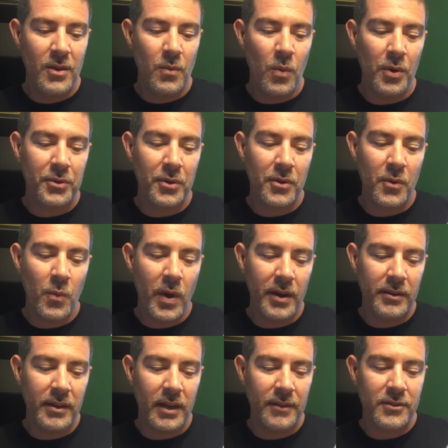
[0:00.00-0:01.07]
Walter, the
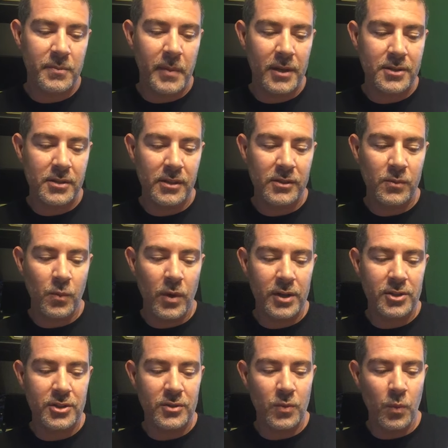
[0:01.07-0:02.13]
wildlife specialist,
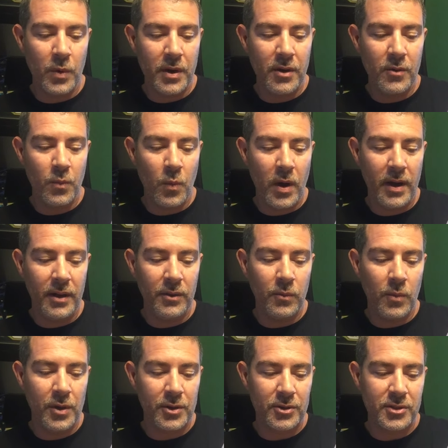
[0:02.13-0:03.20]
watches weird wild
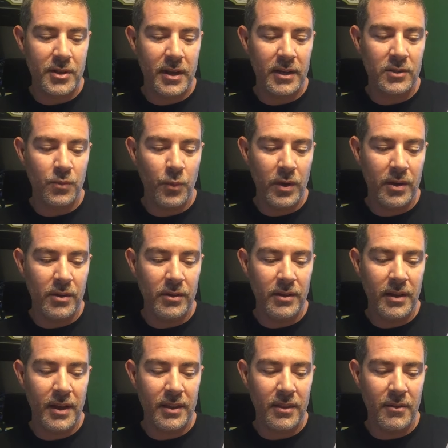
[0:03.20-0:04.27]
water snakes wiggle
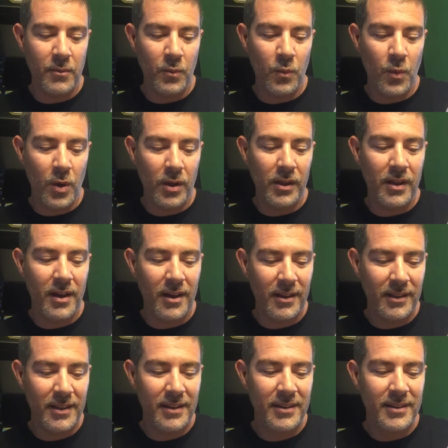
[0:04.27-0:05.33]
at the
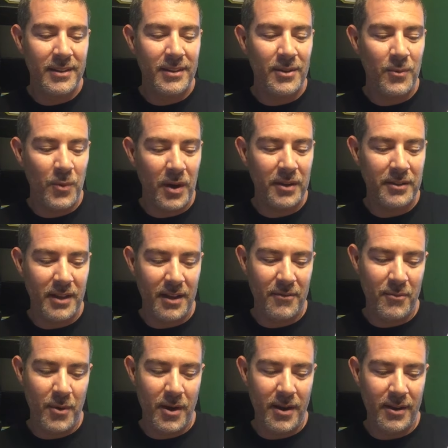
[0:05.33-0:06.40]
Walhalla
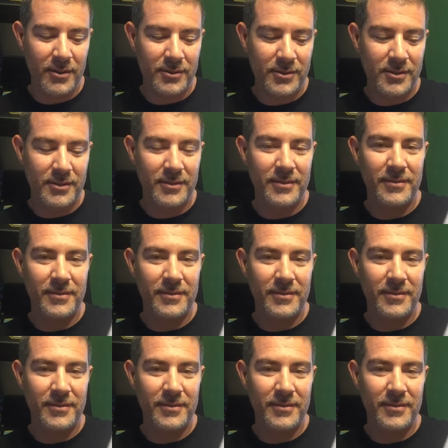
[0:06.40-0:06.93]
Wildlife Warehouse.